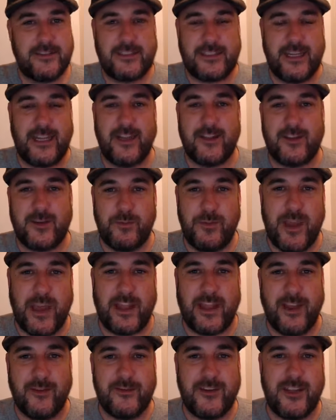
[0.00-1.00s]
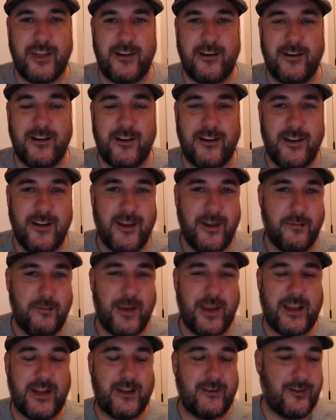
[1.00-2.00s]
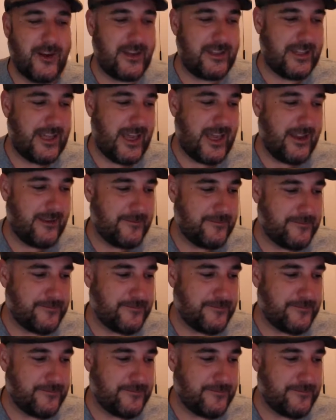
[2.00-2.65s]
Send it to me. I'd love to hear it. Make it a great day.